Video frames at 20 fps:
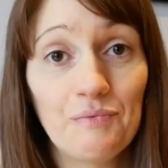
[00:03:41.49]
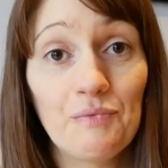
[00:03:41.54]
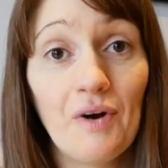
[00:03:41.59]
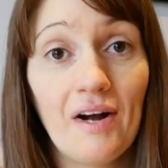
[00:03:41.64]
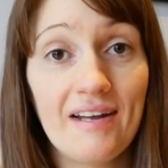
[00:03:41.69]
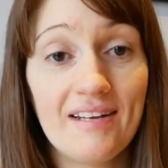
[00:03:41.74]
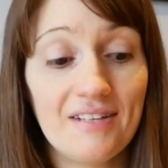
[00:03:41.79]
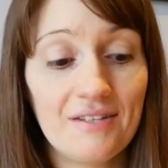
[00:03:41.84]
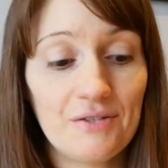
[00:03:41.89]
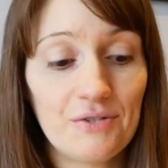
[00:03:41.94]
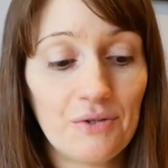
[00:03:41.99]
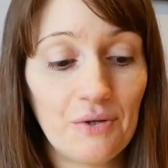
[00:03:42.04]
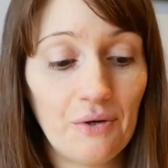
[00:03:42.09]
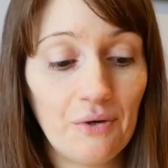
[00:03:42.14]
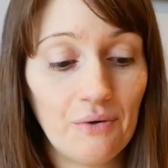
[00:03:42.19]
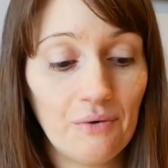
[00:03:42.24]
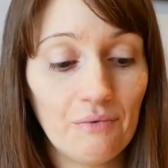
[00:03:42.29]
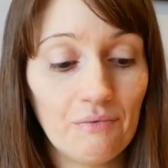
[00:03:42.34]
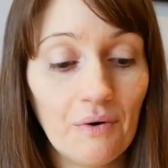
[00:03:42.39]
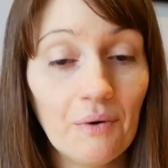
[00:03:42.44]
Right,
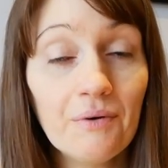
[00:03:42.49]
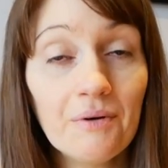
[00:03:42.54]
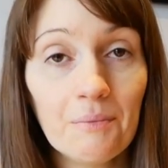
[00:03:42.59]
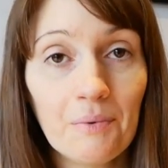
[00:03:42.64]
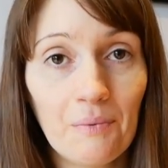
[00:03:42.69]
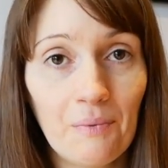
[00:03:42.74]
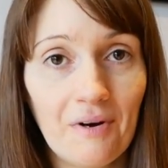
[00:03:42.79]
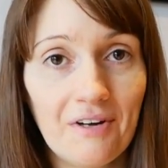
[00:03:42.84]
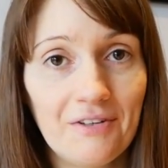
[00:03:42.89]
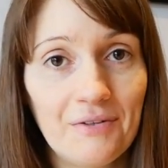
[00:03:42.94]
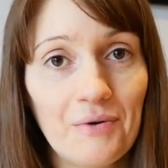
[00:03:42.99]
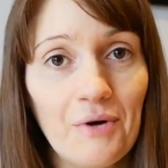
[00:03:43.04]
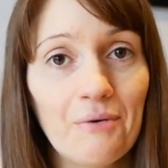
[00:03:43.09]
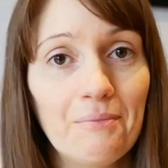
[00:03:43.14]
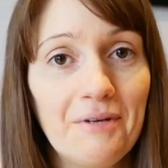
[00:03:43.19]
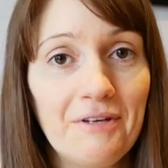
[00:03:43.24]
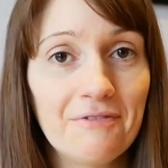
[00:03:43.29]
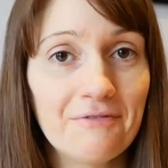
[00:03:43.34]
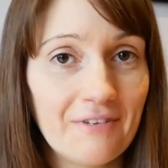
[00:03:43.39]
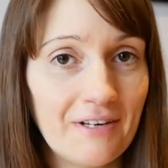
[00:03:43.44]
so roll number one got
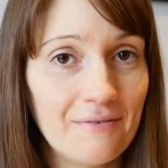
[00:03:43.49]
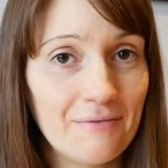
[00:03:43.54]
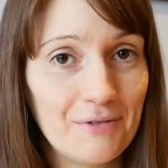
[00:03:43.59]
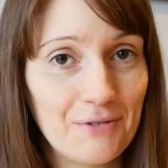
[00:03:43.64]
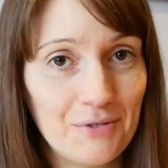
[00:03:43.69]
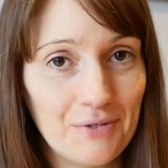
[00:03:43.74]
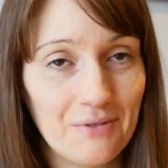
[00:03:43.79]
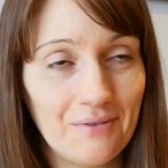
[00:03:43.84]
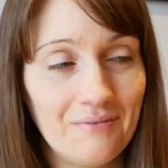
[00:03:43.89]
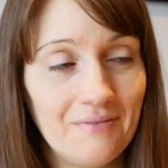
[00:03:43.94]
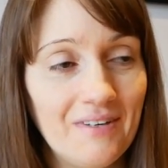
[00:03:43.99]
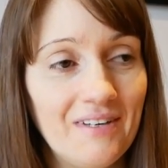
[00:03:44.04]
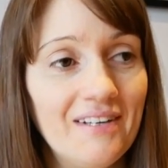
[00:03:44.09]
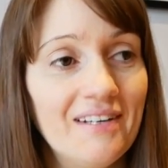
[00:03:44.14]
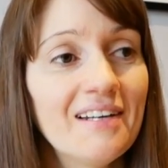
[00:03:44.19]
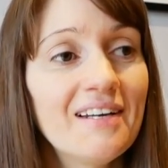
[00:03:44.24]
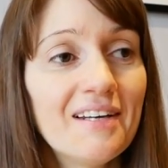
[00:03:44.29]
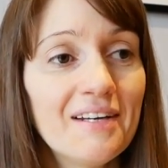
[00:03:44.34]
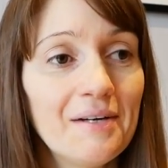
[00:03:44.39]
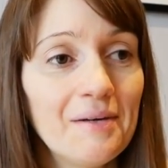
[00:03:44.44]
me favourite genre,
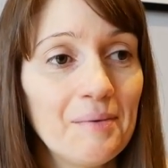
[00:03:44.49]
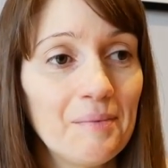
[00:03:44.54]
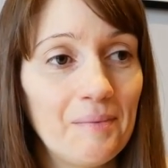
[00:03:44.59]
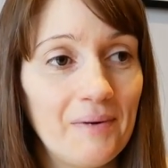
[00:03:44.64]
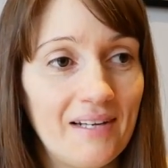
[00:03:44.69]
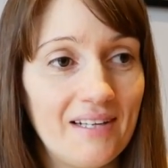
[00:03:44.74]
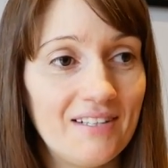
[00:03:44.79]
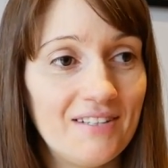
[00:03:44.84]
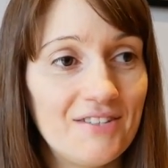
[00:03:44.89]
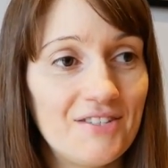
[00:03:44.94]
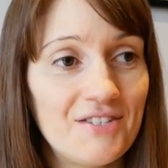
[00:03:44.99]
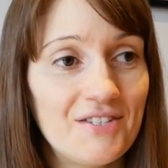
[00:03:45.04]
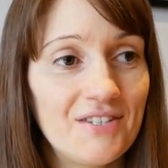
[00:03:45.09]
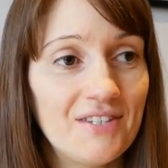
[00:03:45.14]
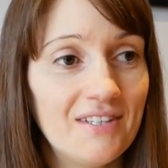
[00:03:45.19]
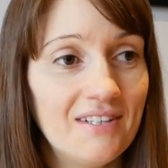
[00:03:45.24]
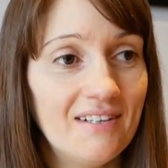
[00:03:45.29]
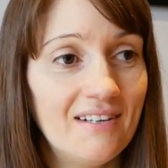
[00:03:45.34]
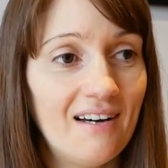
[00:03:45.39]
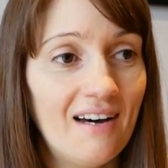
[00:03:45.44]
which
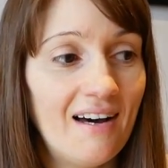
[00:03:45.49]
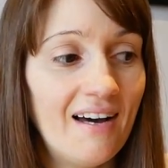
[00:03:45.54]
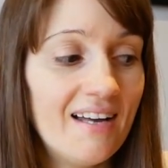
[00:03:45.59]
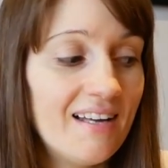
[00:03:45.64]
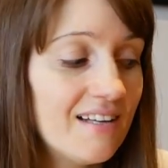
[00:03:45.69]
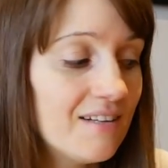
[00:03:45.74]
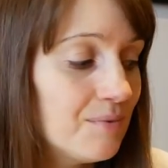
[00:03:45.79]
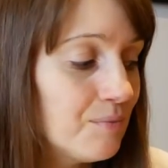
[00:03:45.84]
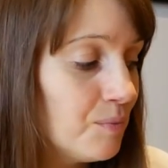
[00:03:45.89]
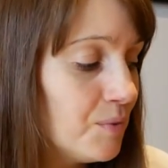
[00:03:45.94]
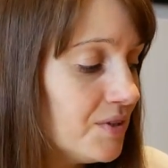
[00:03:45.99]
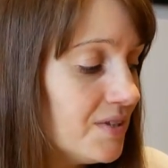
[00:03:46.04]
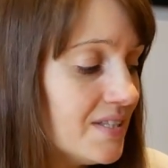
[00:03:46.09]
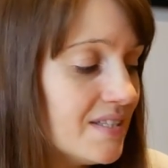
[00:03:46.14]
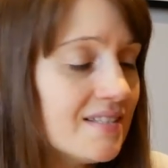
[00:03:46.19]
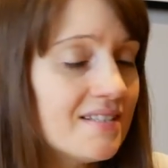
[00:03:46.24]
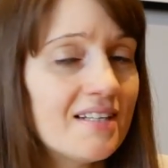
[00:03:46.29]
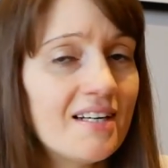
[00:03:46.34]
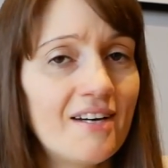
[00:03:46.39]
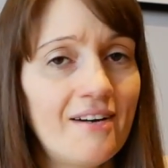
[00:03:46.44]
I
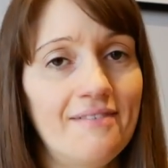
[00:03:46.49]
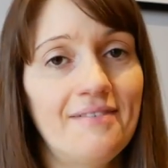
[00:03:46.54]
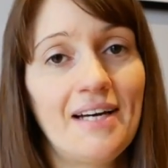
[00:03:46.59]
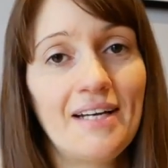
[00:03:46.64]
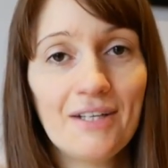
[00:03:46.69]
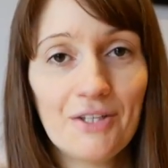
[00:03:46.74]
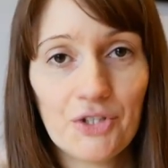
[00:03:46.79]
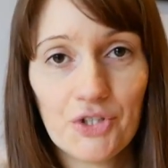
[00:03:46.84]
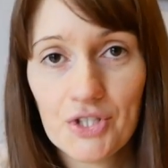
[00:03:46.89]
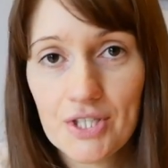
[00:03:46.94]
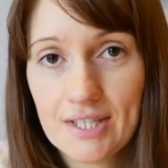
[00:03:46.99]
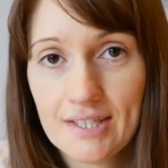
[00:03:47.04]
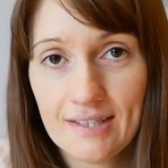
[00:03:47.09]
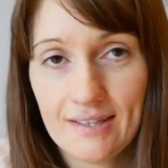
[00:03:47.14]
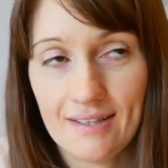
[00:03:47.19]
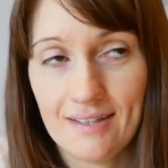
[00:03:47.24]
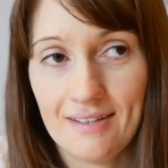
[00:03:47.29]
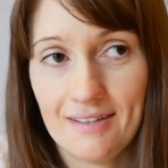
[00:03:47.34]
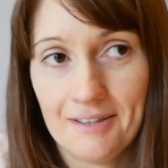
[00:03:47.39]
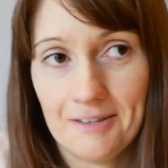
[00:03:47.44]
wouldn't say I've had a cheat
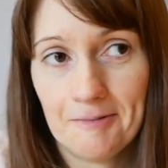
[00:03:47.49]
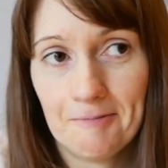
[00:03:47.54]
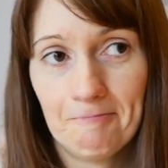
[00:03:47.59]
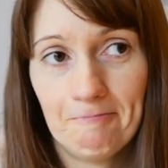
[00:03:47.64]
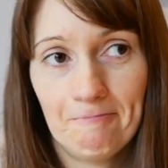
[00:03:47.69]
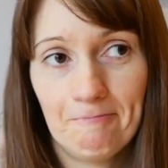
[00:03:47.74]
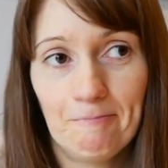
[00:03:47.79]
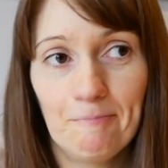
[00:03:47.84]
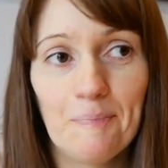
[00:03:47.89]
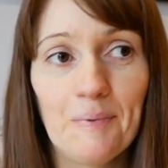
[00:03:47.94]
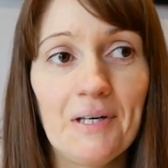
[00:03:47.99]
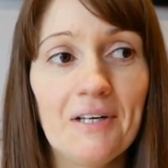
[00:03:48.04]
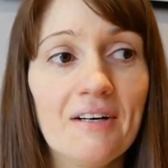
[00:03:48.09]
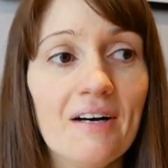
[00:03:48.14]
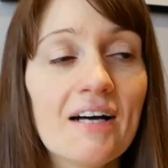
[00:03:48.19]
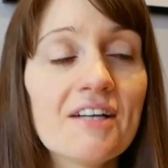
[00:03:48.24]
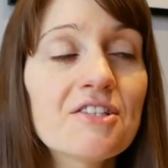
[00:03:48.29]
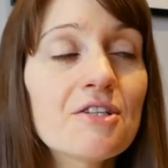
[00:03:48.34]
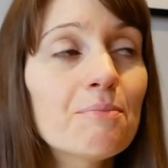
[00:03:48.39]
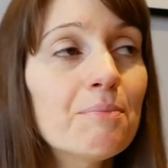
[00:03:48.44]
here, but
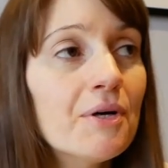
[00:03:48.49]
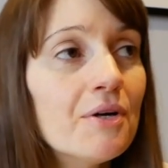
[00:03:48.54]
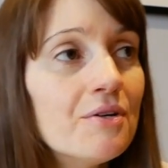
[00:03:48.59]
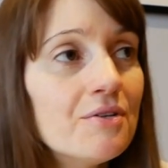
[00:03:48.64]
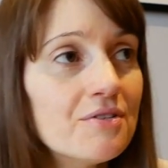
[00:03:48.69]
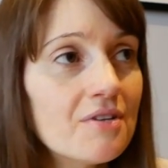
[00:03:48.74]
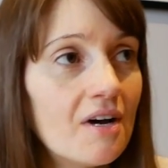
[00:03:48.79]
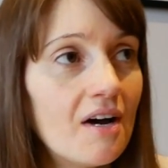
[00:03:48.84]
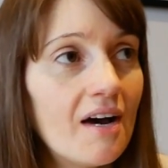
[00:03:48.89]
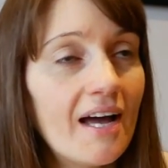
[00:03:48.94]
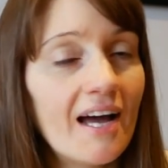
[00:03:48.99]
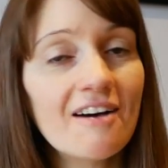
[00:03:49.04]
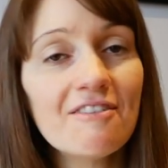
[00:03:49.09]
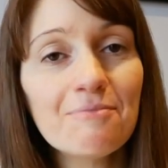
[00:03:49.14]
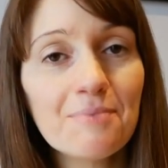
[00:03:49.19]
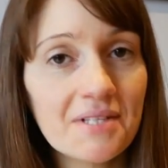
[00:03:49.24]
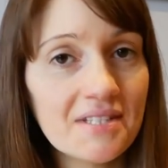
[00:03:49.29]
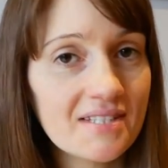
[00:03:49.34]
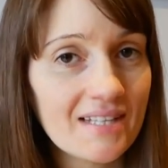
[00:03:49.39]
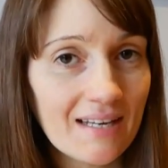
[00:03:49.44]
I suppose I have
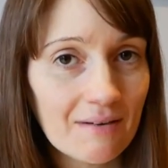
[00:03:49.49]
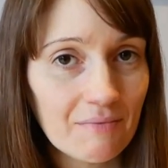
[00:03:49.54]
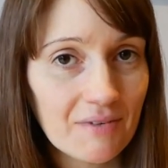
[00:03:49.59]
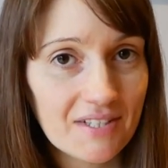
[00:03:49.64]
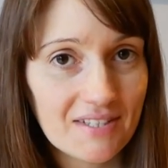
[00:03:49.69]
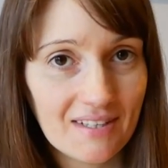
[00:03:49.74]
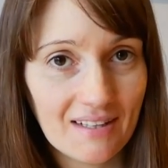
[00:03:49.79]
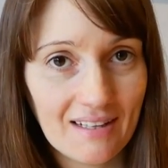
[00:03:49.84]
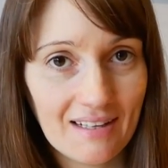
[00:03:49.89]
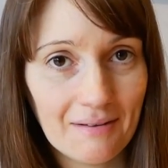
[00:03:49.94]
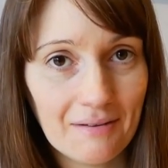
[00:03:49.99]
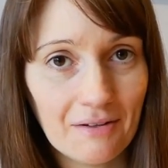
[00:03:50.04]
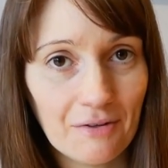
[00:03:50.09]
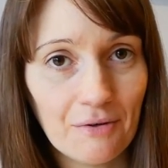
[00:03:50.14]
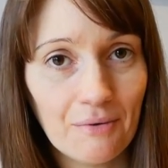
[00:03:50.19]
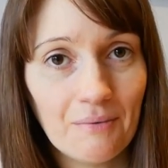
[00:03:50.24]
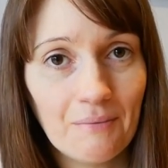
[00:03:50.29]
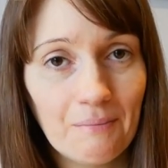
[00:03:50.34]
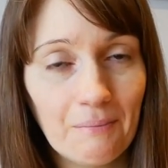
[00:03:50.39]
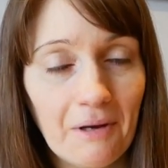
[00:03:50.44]
been saying recently
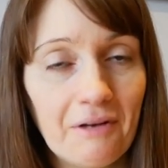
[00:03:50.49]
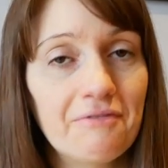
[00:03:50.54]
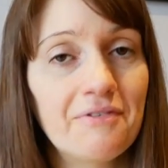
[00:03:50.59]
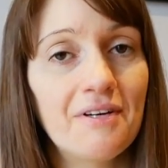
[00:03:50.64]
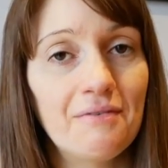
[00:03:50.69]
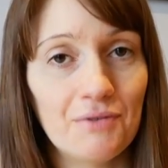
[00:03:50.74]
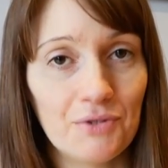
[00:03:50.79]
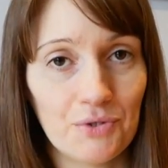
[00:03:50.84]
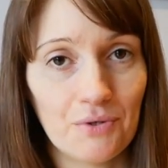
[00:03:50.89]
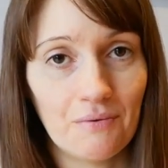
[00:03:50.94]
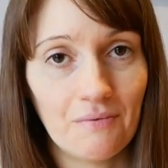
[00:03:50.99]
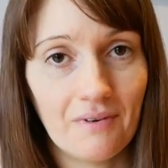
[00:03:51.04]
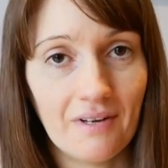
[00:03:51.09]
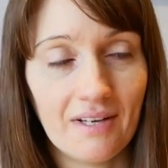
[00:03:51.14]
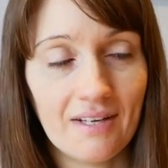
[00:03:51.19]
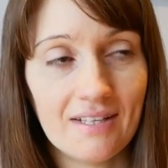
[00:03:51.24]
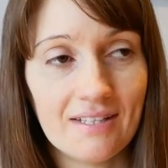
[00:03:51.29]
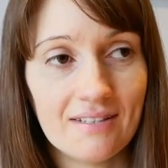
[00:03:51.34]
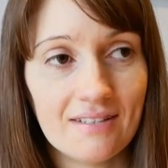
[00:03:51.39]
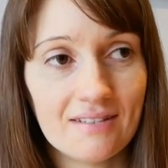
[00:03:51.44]
that my favourite genre
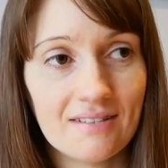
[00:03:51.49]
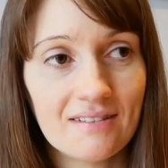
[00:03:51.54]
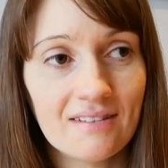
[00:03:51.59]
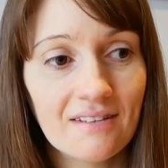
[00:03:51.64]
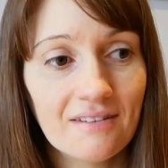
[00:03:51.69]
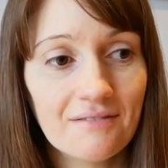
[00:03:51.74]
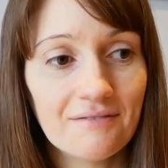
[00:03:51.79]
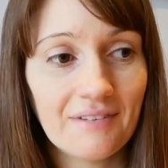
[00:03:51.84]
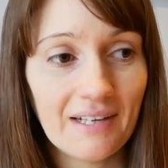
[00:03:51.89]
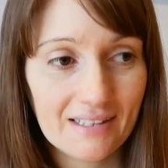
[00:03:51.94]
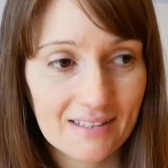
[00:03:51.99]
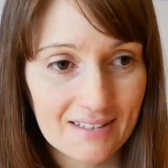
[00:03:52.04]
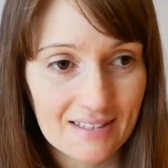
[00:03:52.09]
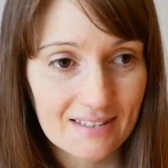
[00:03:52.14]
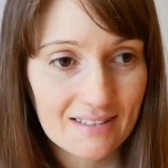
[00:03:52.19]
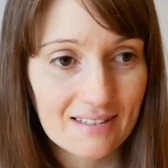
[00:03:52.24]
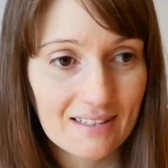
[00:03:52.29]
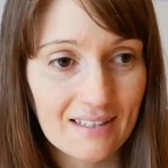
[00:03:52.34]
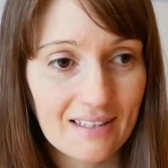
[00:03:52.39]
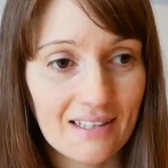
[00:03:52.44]
is
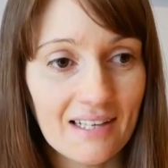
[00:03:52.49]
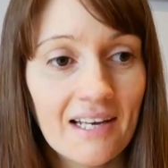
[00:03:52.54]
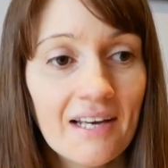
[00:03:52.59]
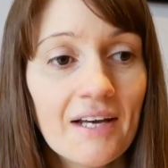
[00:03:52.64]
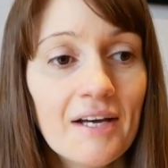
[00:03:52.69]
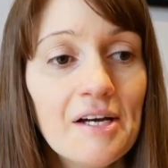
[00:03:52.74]
fantasy.